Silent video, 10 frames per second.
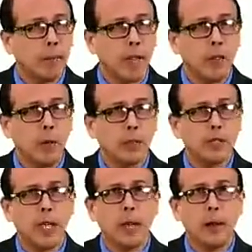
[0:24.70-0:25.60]
And the
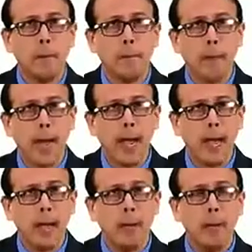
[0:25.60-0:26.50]
options are
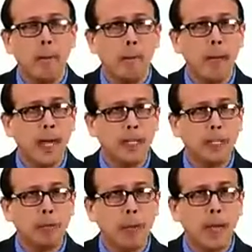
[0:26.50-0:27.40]
pi,
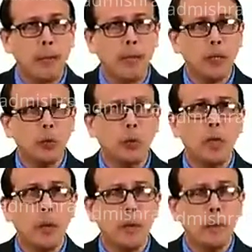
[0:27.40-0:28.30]
minus pi by 2,
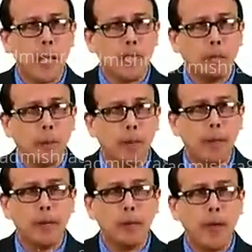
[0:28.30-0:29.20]
plus pi
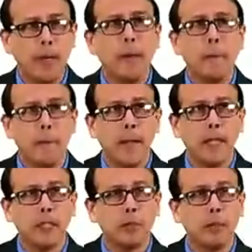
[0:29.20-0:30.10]
by 2 and
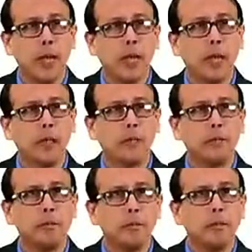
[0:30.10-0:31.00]
minus pi.
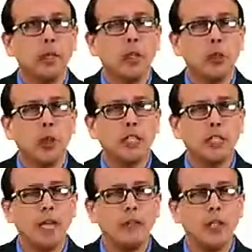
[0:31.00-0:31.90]
So
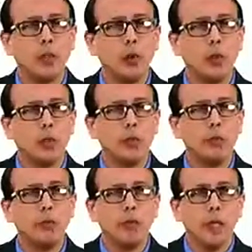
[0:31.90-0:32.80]
let's start with the solution.
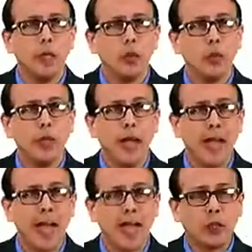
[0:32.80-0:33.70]
So we
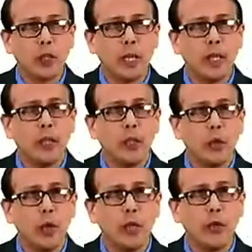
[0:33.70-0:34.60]
are actually
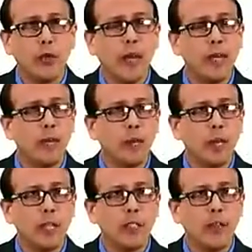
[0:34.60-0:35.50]
going to find
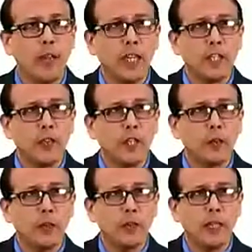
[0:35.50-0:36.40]
what is the phase
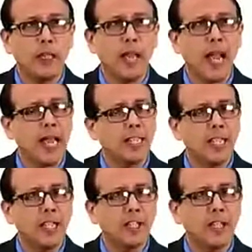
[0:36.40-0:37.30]
difference between
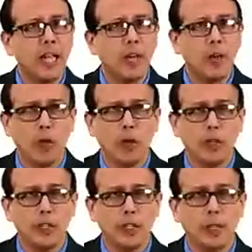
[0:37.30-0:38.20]
acceleration and
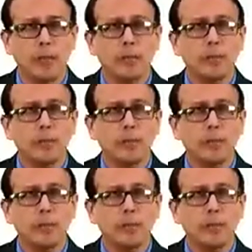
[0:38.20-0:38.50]
velocity.